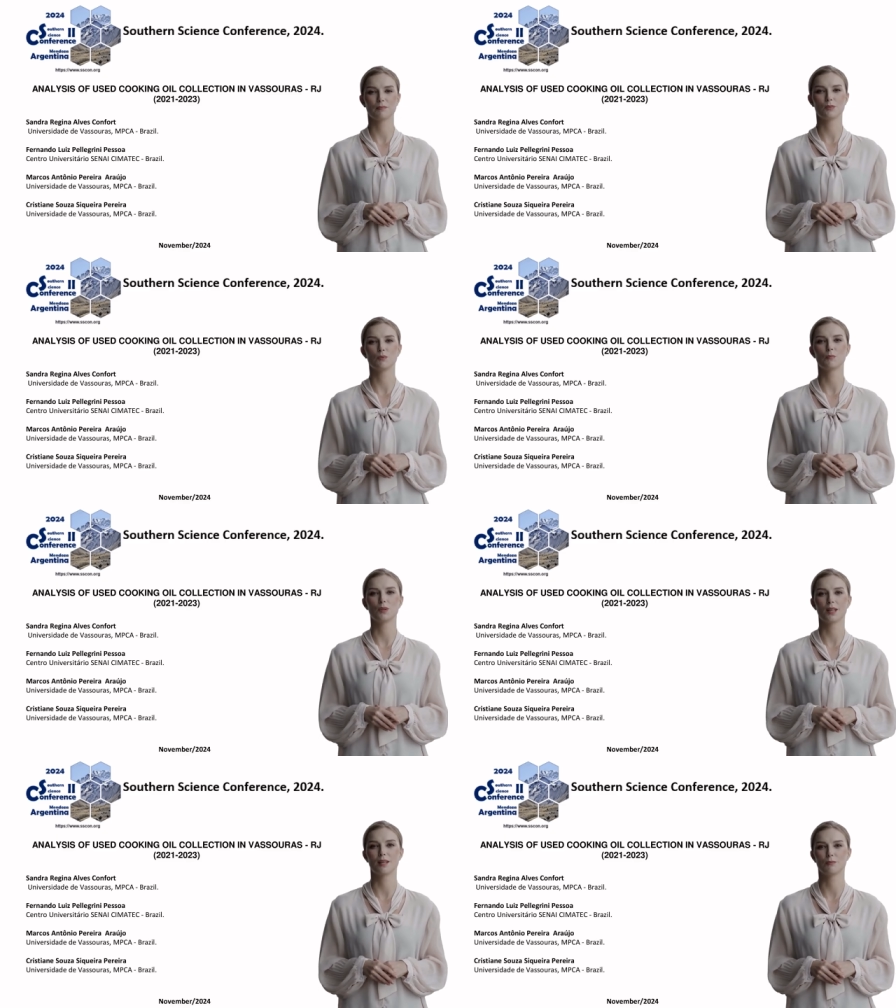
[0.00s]
Good
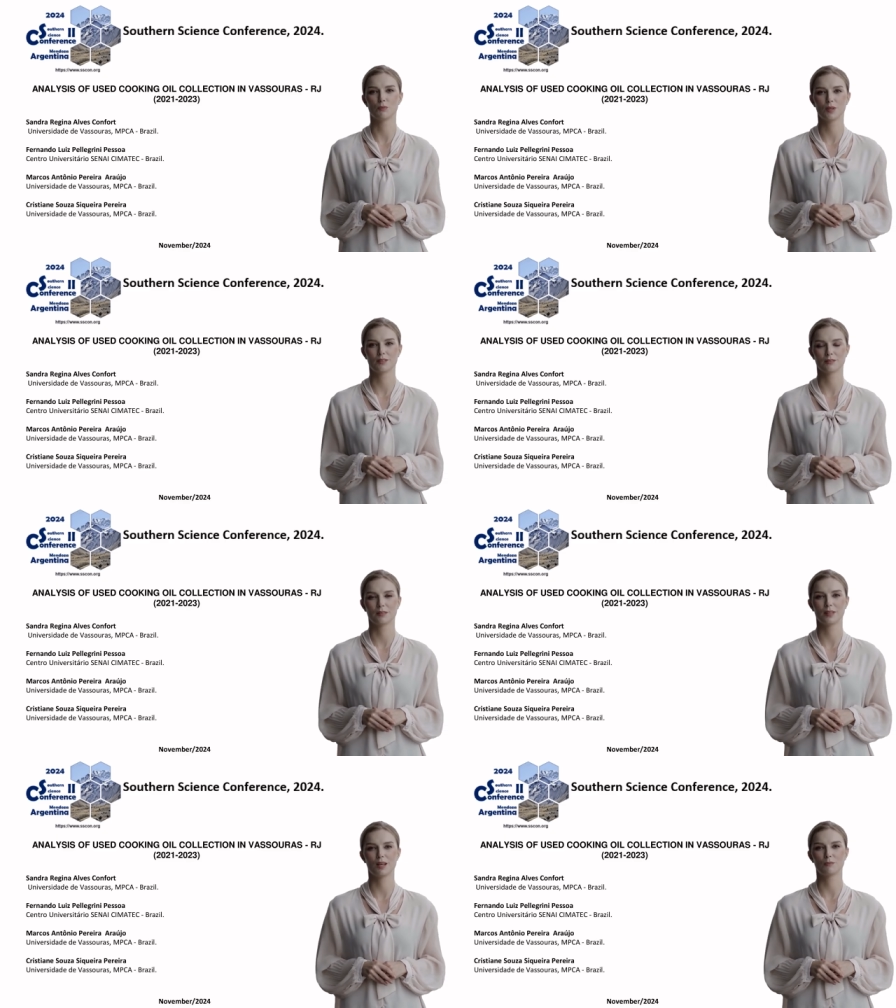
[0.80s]
morning, everyone.
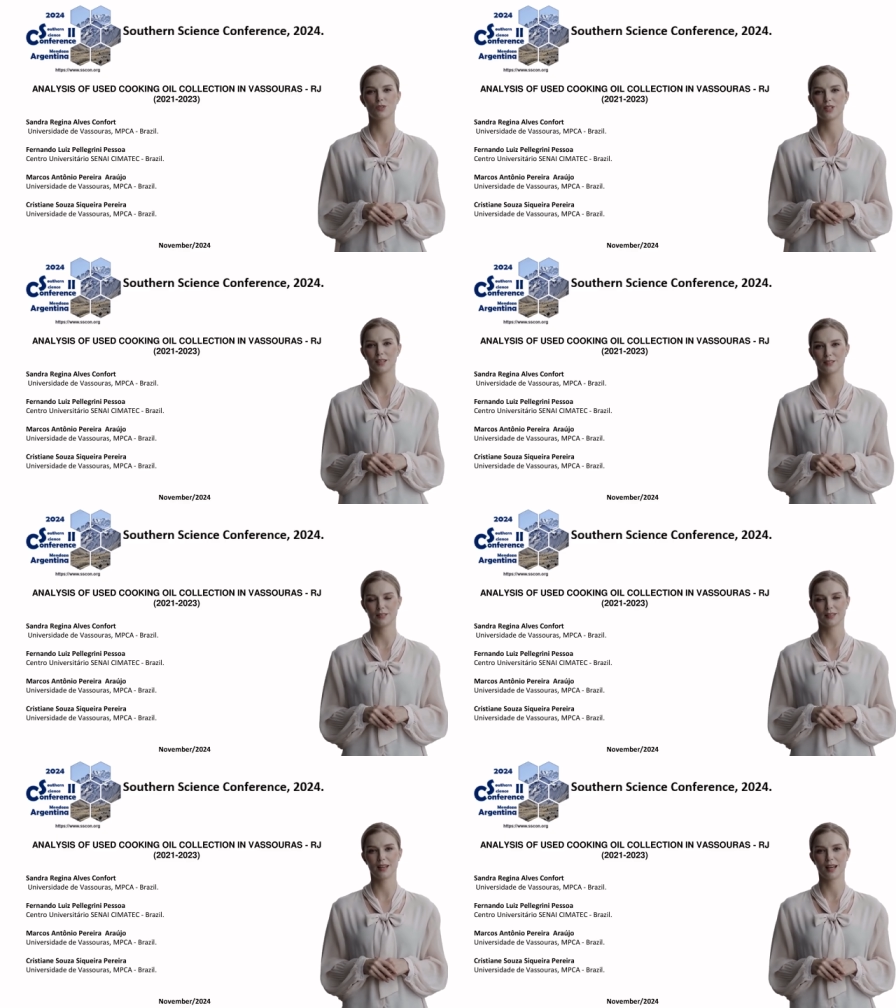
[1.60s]
I'm Jane,
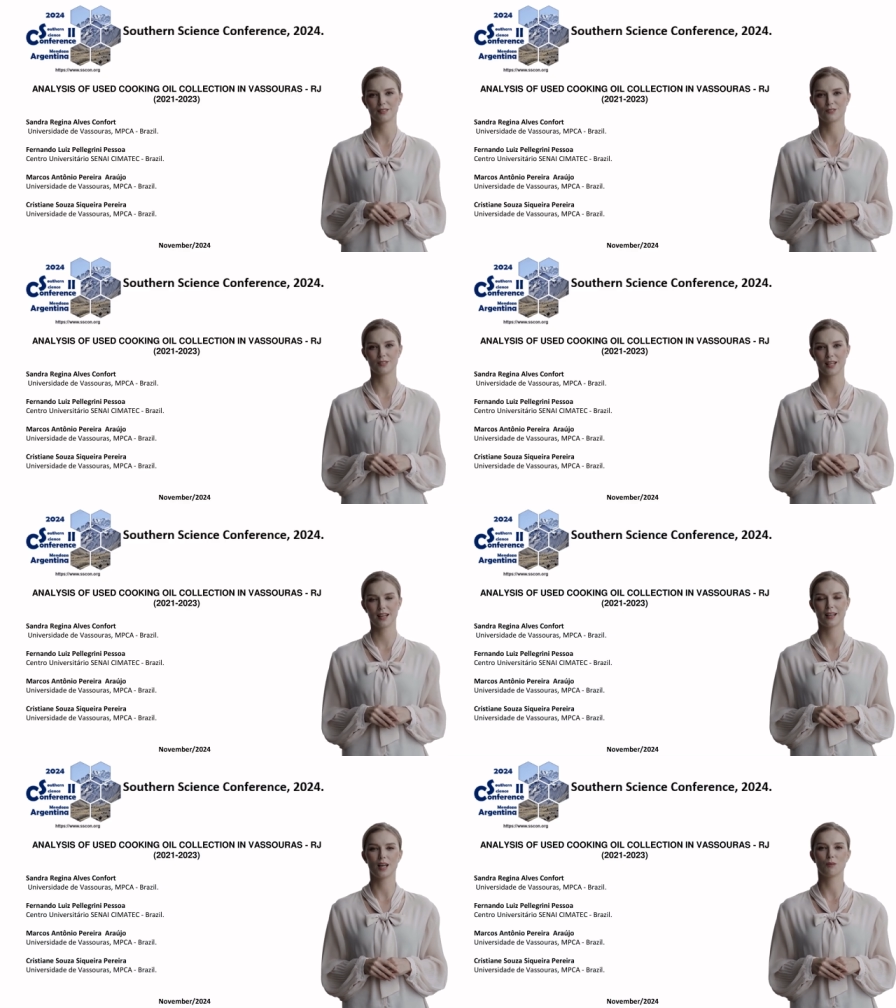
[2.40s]
and
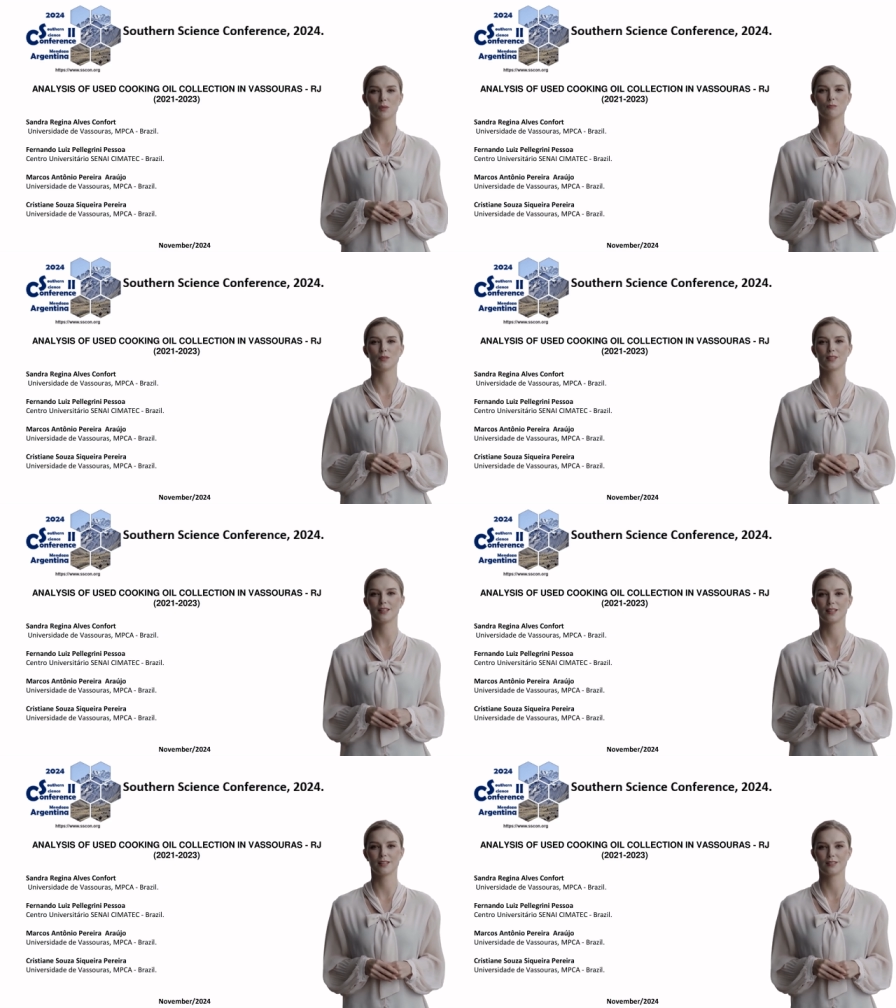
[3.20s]
today I'll be
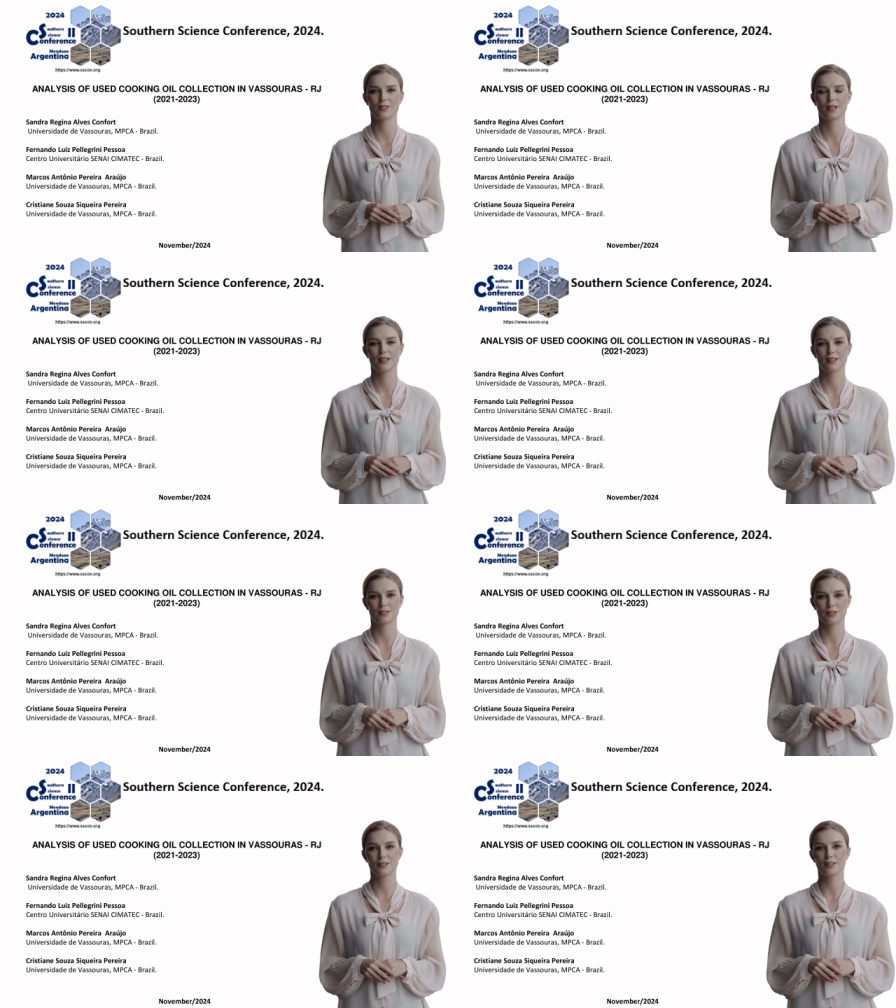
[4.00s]
presenting a study
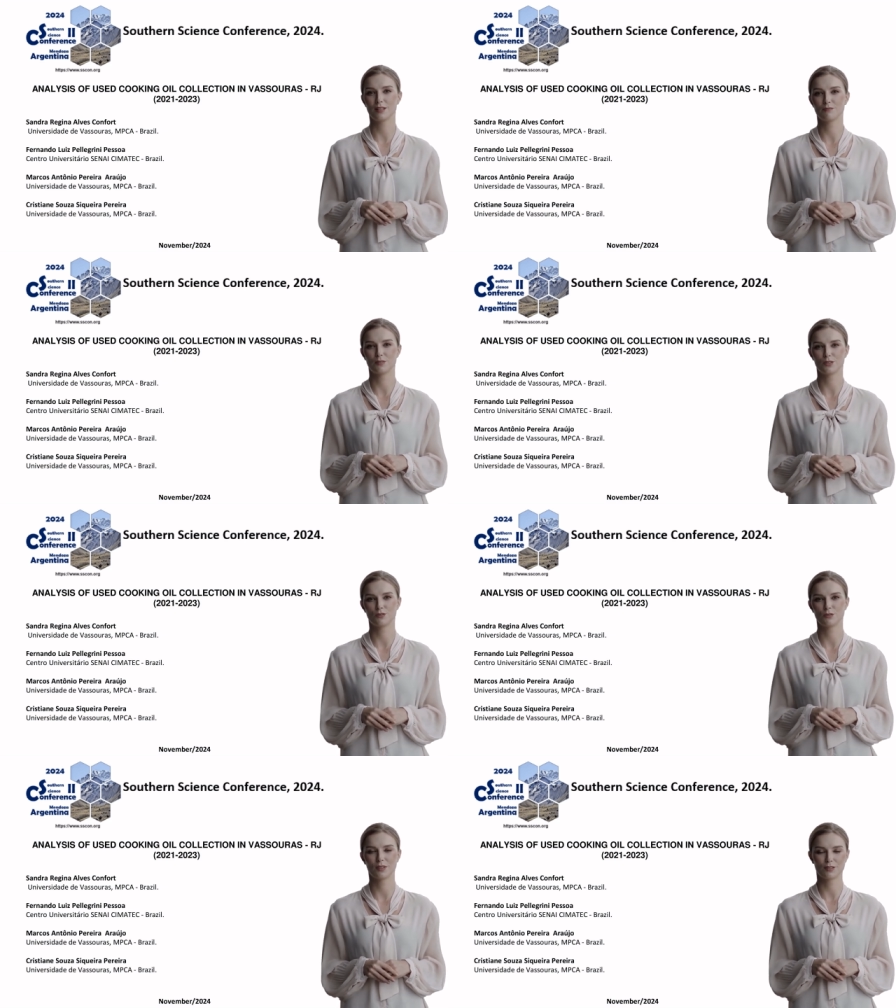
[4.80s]
conducted in
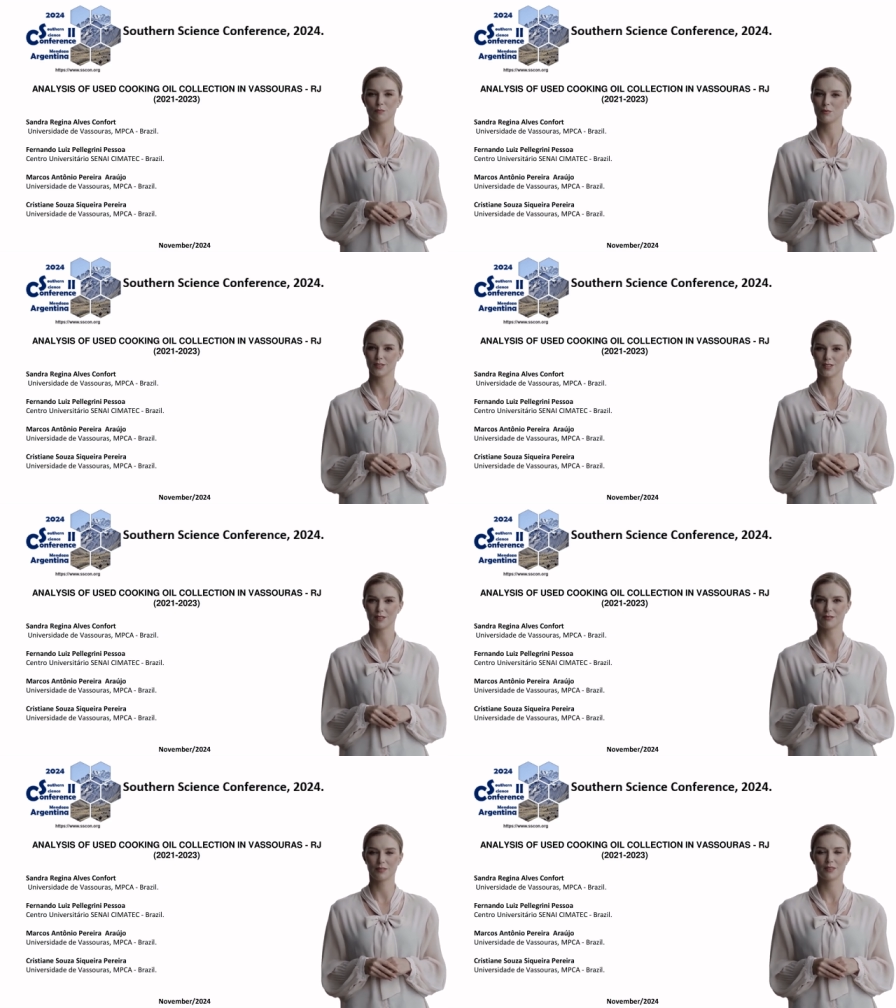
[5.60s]
Vassouras,
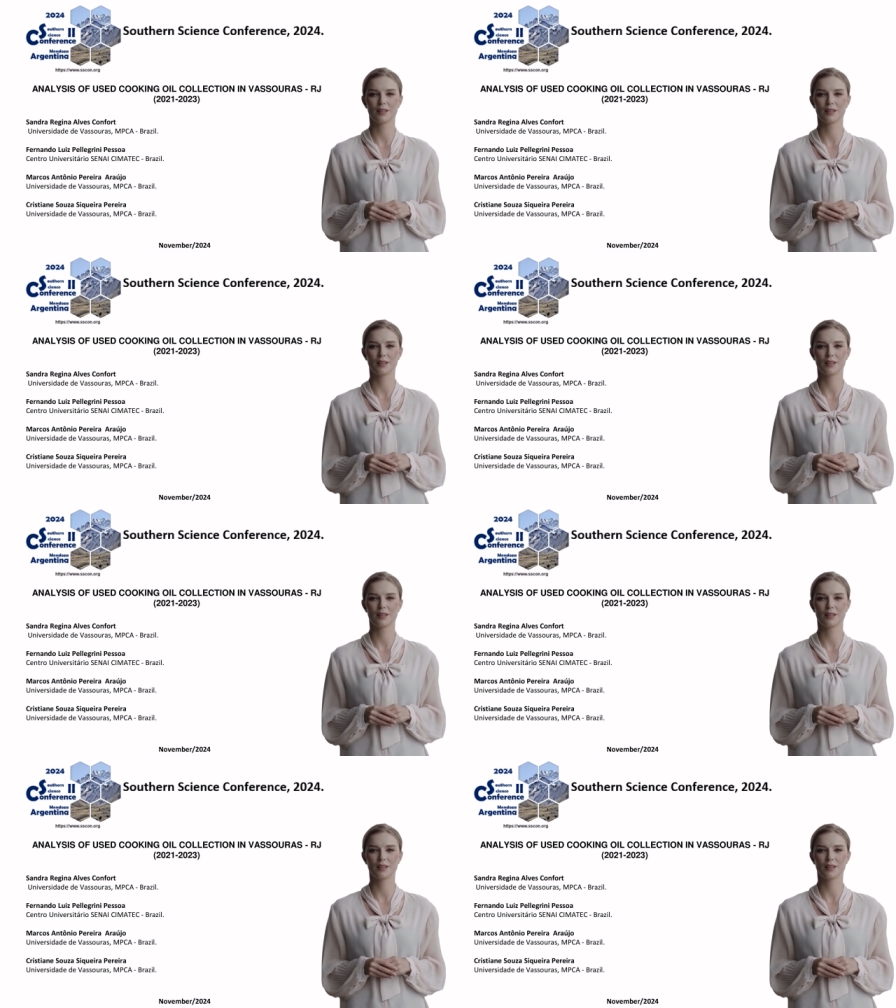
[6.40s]
Brazil,